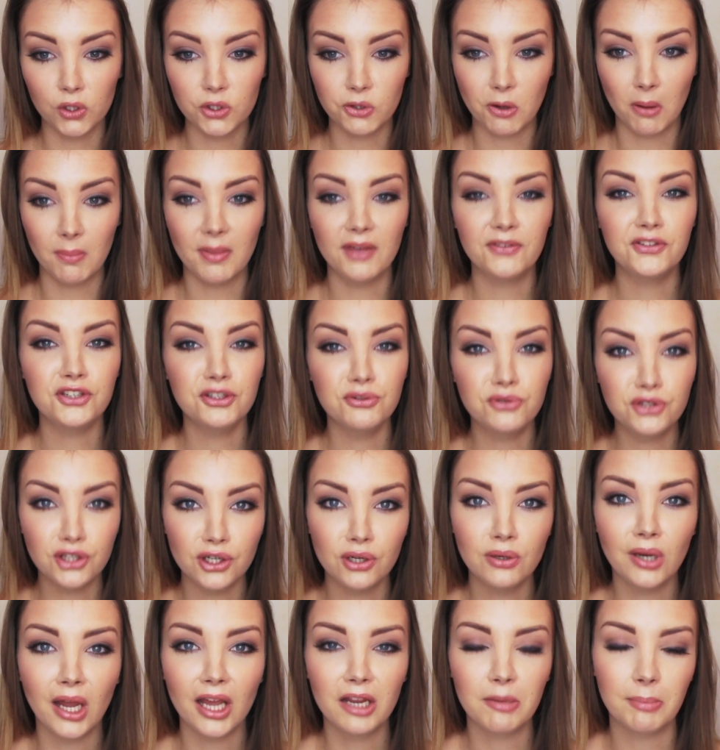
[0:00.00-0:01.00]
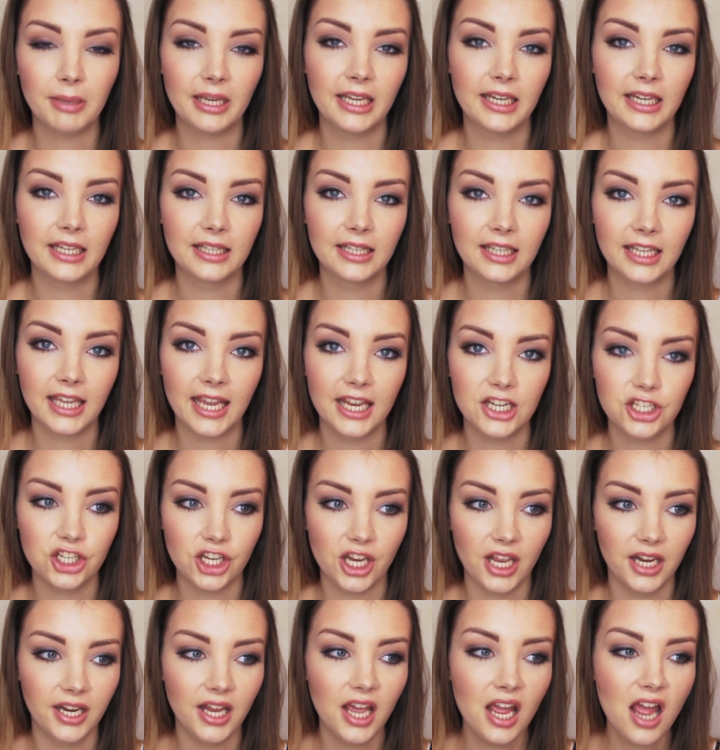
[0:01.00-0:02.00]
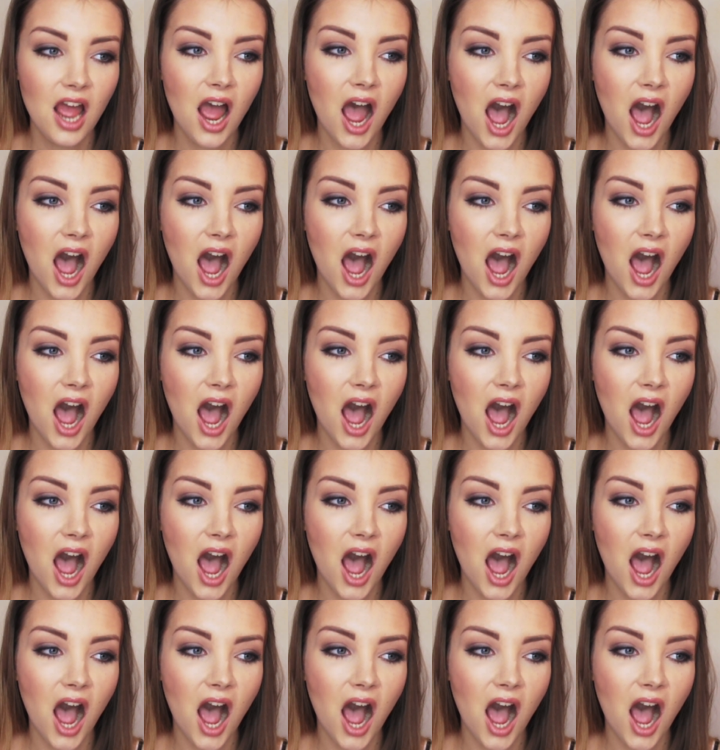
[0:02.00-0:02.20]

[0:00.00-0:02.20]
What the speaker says: So if you do like being in the kitchen,